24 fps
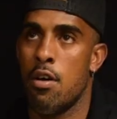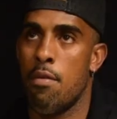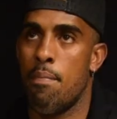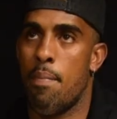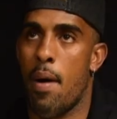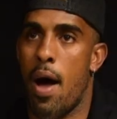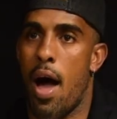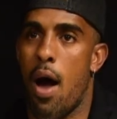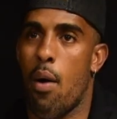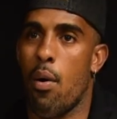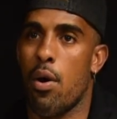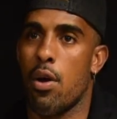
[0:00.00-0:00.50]
but
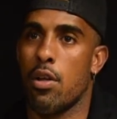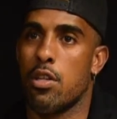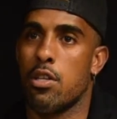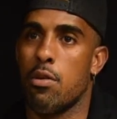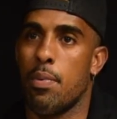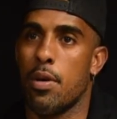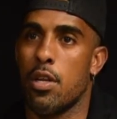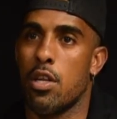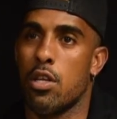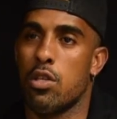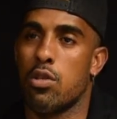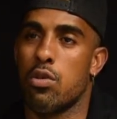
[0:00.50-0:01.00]
I want you to
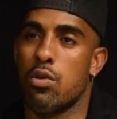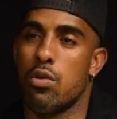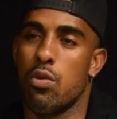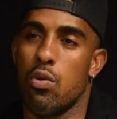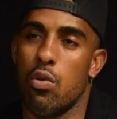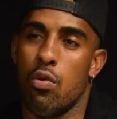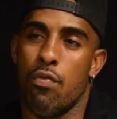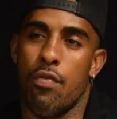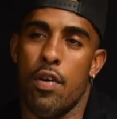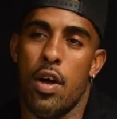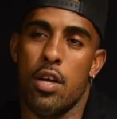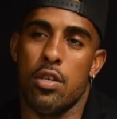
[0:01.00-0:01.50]
be the
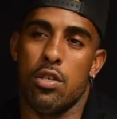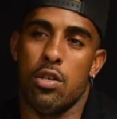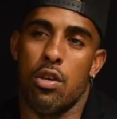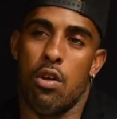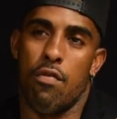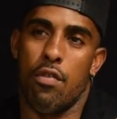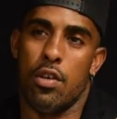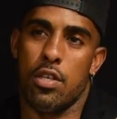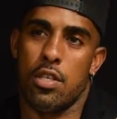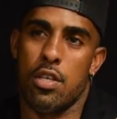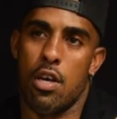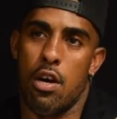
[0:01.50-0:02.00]
true version
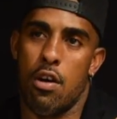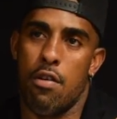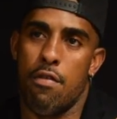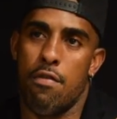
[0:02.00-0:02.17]
of yourself.